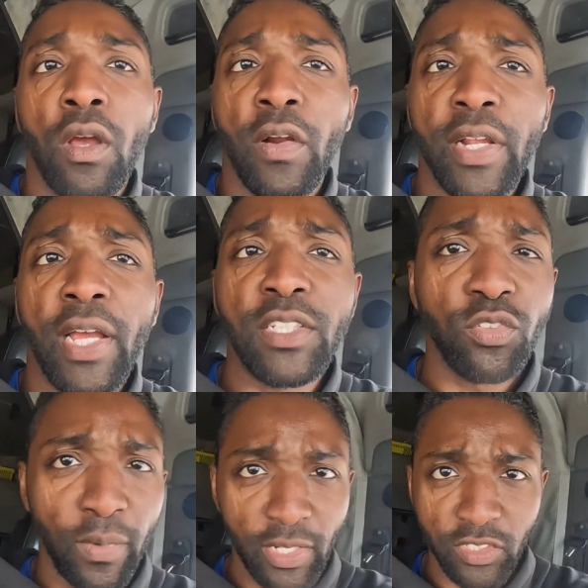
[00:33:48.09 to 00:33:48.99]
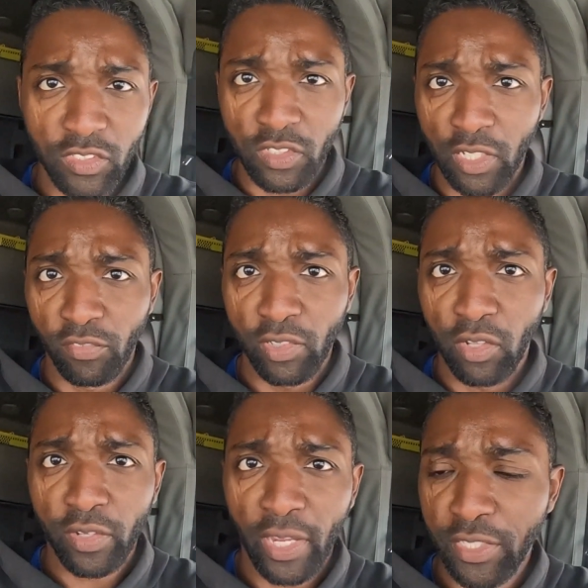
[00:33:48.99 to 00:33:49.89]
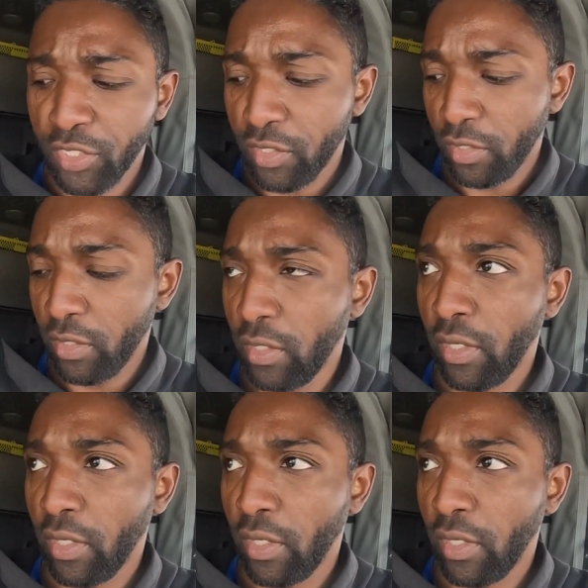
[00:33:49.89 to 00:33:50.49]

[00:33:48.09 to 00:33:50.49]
All right, guys, we made it to the delivery location.